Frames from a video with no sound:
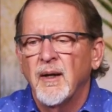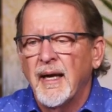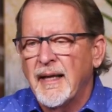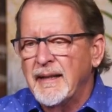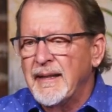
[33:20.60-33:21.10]

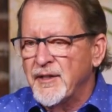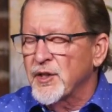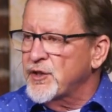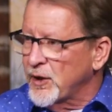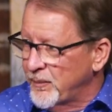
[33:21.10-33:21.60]
and it is
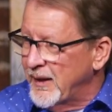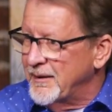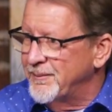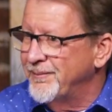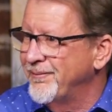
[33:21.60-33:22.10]
a sermon.
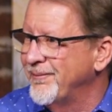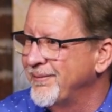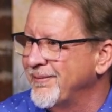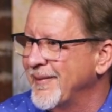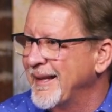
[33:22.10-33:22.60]

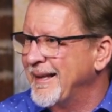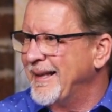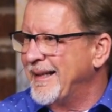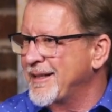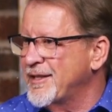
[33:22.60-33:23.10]

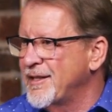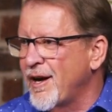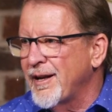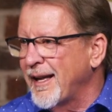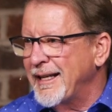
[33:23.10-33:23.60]
It is
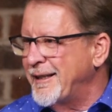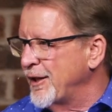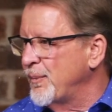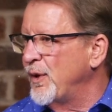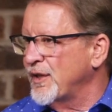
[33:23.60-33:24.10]
not like the
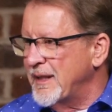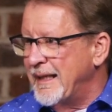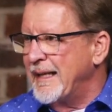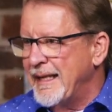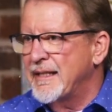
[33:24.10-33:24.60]
other books.
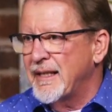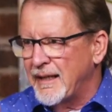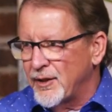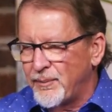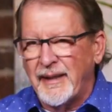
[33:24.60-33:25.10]
It is a
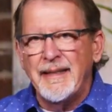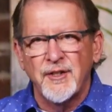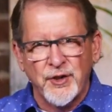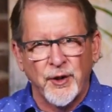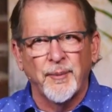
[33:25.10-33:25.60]
complete
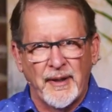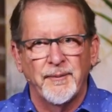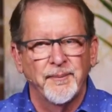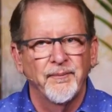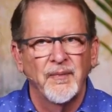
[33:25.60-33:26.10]
sermon.
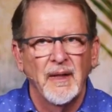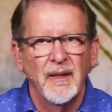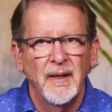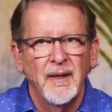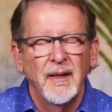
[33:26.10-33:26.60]

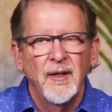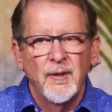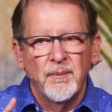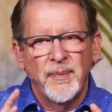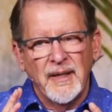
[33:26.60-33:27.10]

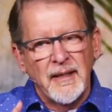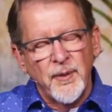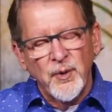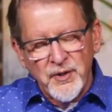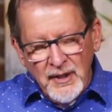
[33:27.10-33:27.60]
But in
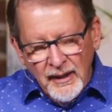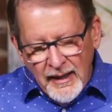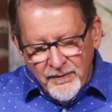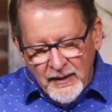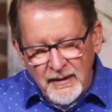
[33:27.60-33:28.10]
Hebrews
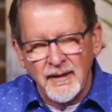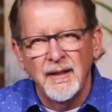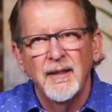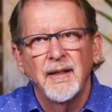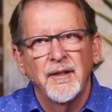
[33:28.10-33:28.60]
11,
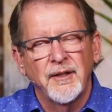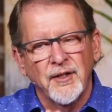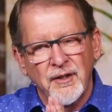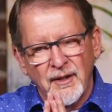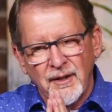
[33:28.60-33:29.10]
the